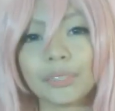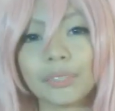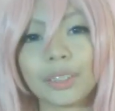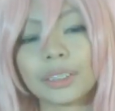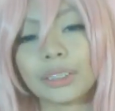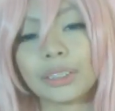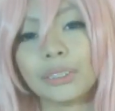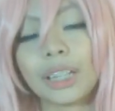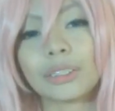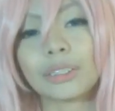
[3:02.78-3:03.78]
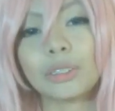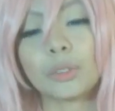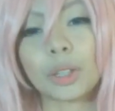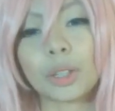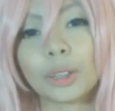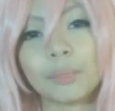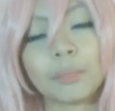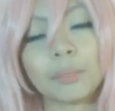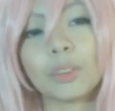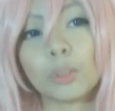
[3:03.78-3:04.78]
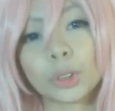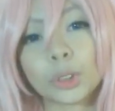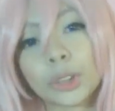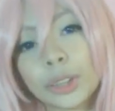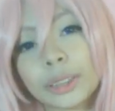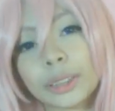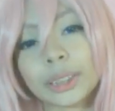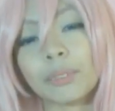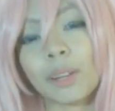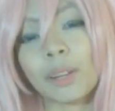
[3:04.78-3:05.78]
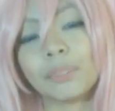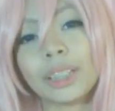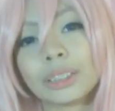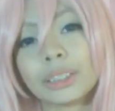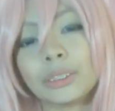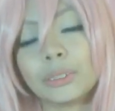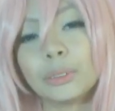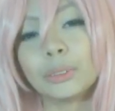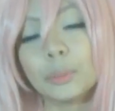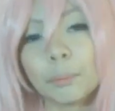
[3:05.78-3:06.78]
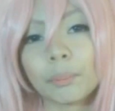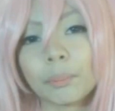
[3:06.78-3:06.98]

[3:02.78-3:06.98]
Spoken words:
fun that you get to know other people who share the same hobby as you do